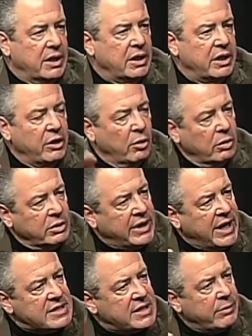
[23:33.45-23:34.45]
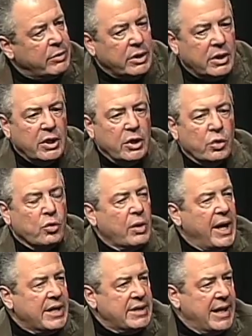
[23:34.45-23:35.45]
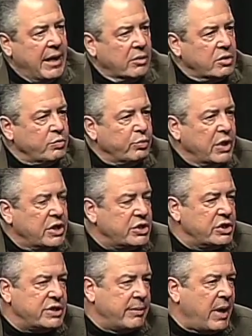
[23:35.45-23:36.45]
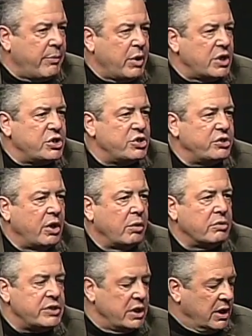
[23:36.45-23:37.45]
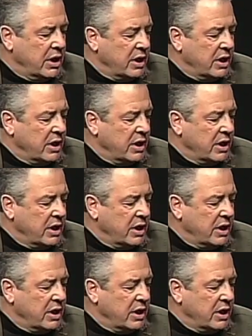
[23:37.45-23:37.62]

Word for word: And in the old days, they would grind down precious, semi-precious stones.